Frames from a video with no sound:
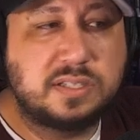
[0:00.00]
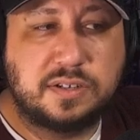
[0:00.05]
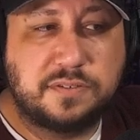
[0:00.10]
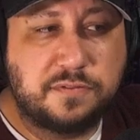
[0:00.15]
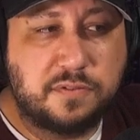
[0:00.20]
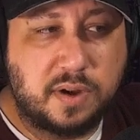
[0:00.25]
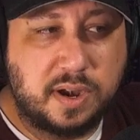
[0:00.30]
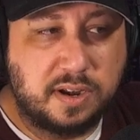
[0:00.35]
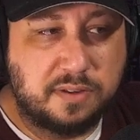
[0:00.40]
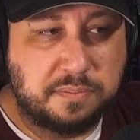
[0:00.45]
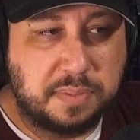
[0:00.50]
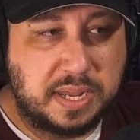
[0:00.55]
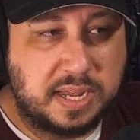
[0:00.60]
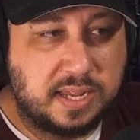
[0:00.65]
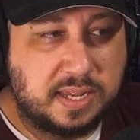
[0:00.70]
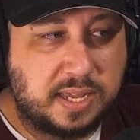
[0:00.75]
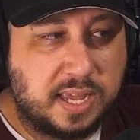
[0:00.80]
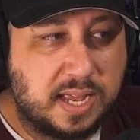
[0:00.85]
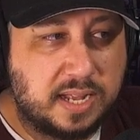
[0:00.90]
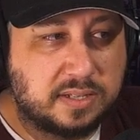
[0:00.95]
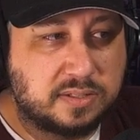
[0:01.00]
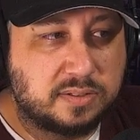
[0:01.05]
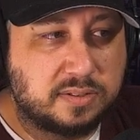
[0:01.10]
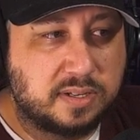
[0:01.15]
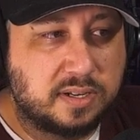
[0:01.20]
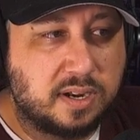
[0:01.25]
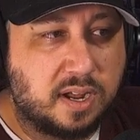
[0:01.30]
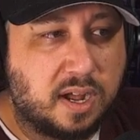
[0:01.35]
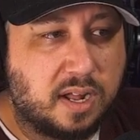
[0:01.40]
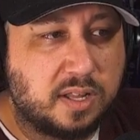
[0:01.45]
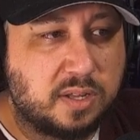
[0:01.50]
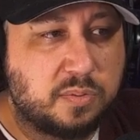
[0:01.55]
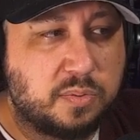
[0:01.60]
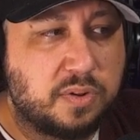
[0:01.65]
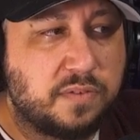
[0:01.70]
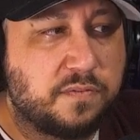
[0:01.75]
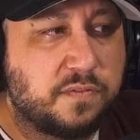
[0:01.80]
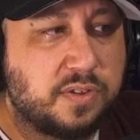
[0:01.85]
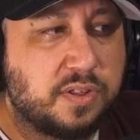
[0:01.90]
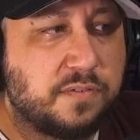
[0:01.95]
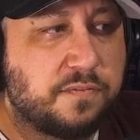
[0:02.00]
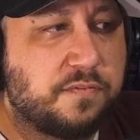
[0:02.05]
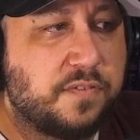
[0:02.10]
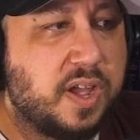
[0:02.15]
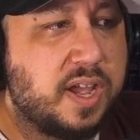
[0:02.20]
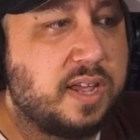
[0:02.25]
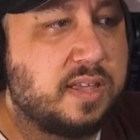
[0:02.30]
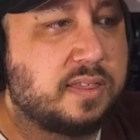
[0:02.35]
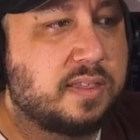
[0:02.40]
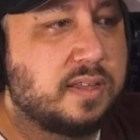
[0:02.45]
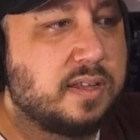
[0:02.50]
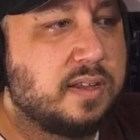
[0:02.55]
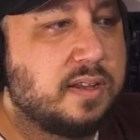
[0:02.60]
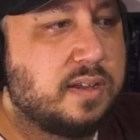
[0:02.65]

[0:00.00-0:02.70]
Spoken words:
afraid of being canceled in Hollywood for their faith.